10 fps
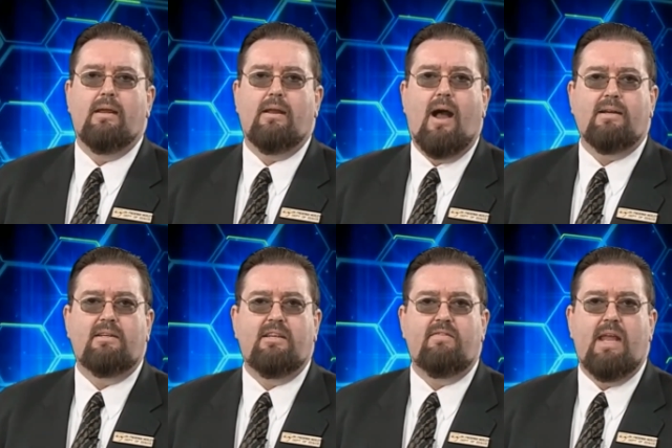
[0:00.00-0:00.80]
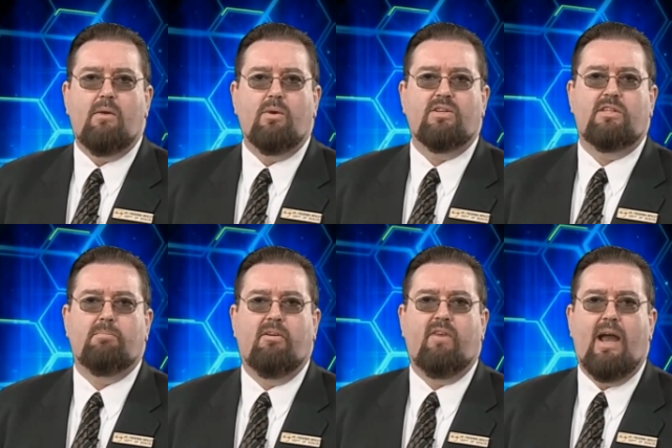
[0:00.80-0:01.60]
cognitive networks
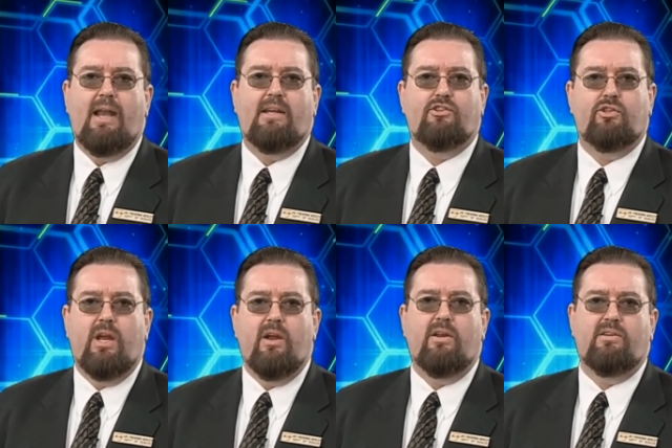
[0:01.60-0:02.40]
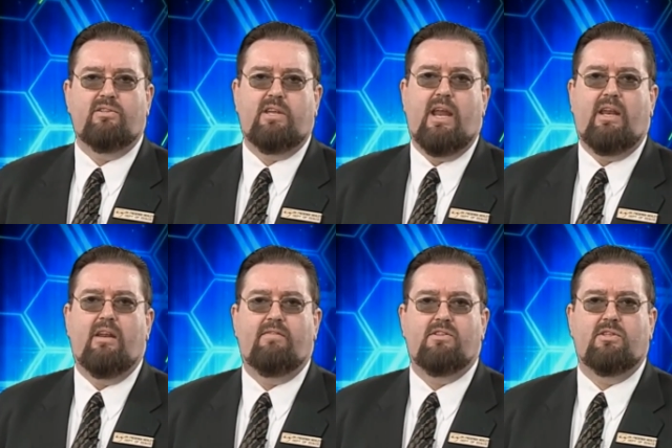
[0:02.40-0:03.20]
that provide a shared
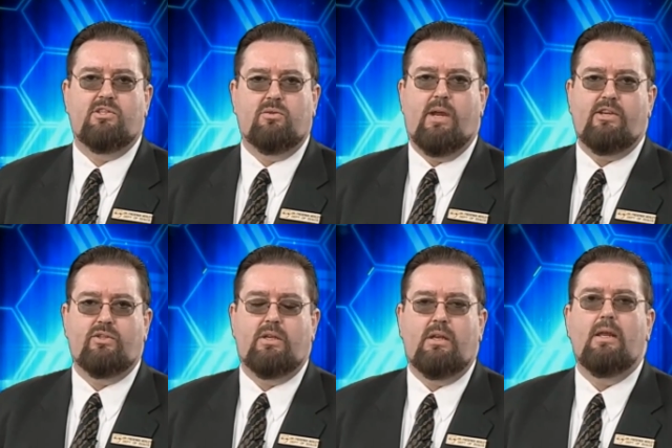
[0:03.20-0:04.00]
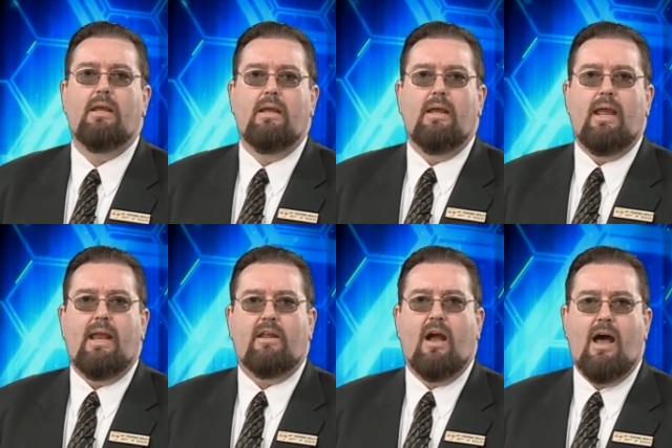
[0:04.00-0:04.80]
understanding of the situation,
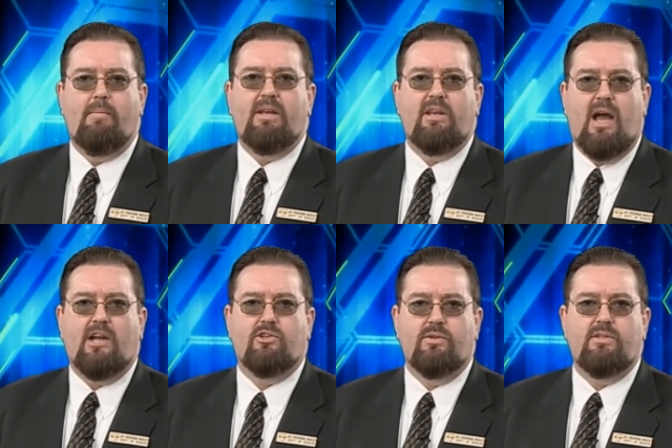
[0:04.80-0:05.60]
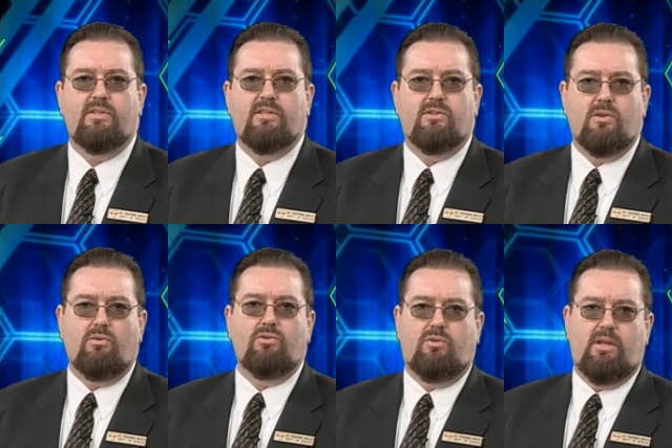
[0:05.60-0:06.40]
and common doctrines and
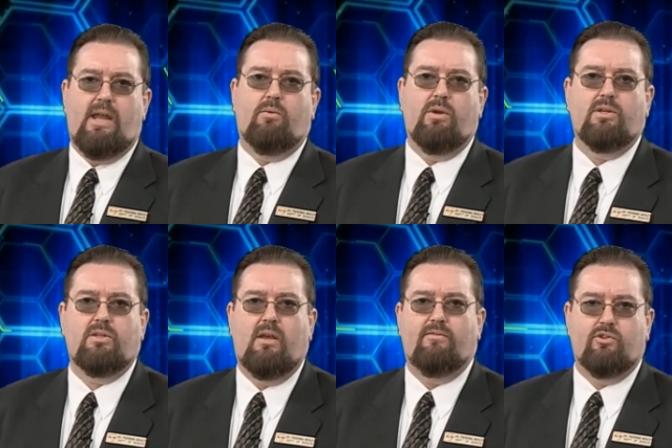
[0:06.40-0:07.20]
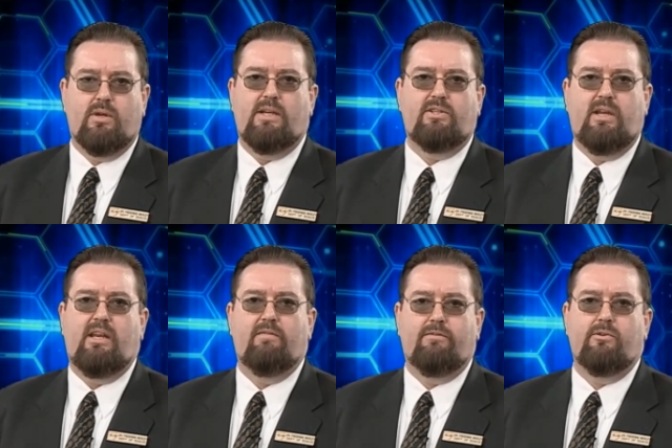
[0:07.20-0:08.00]
social networks of trust
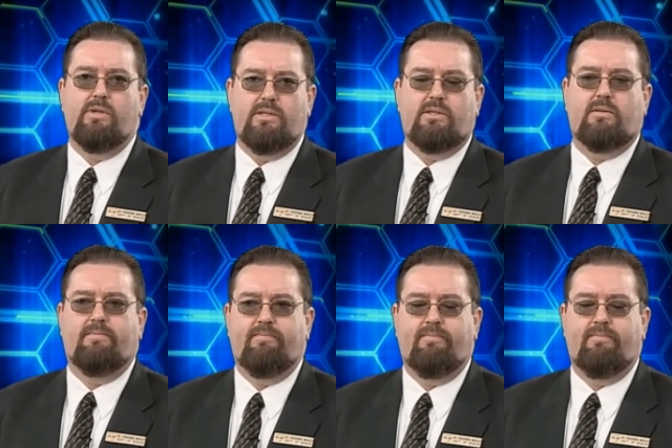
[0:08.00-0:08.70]
and influence.